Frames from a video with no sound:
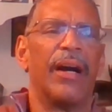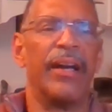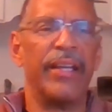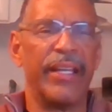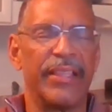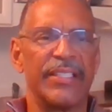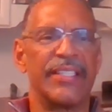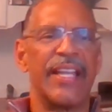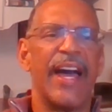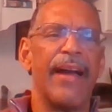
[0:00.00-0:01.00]
at this
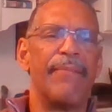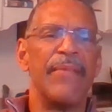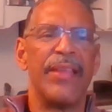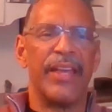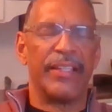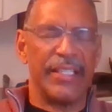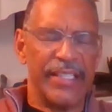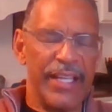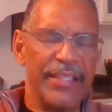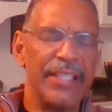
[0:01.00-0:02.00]
time, that the day
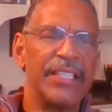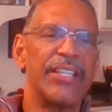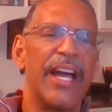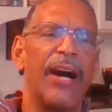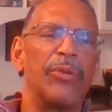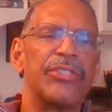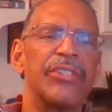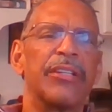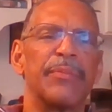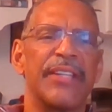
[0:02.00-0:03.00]
that the child was
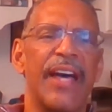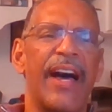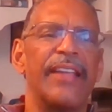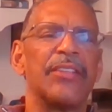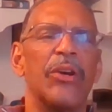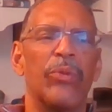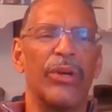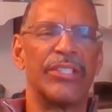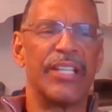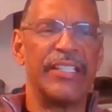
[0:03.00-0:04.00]
circumcised was
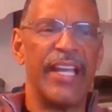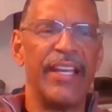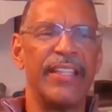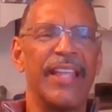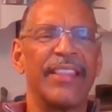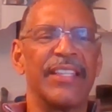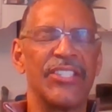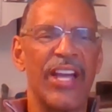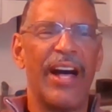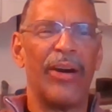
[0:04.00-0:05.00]
the day that the
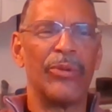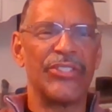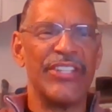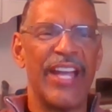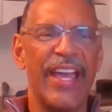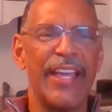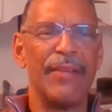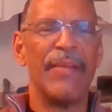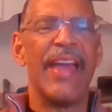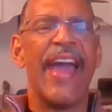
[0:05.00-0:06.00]
child was named.
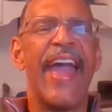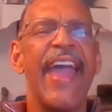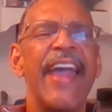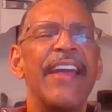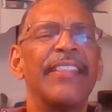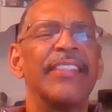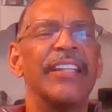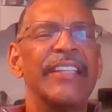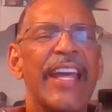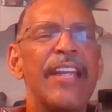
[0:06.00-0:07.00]
And the
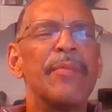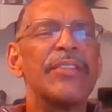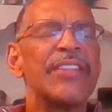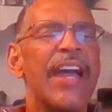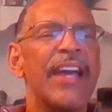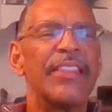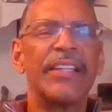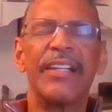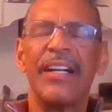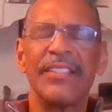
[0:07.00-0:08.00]
neighbors and the
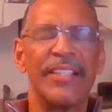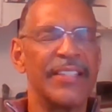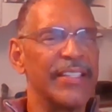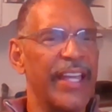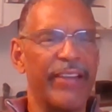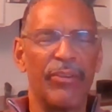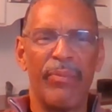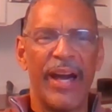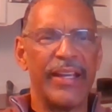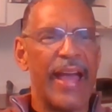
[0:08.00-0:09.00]
cousins and
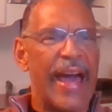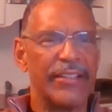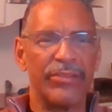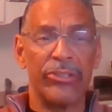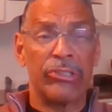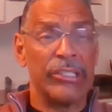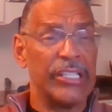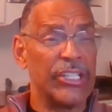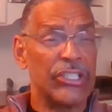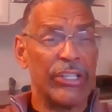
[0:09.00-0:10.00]
everybody, out of the
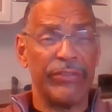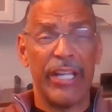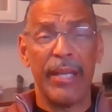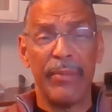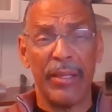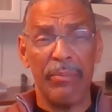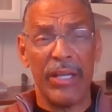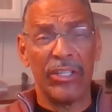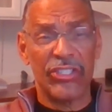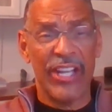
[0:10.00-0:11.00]
tradition of naming the male
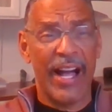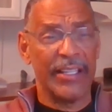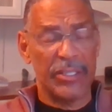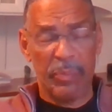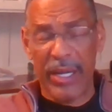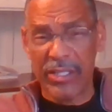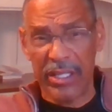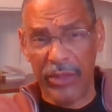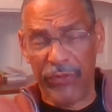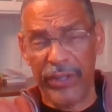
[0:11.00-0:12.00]
child, especially the
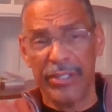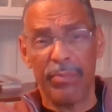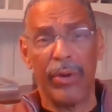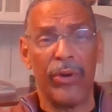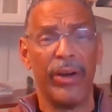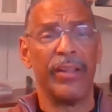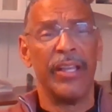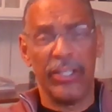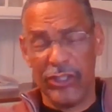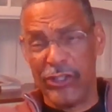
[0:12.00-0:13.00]
firstborn,
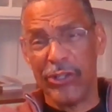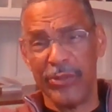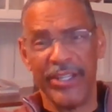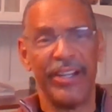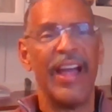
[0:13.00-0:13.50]
Junior,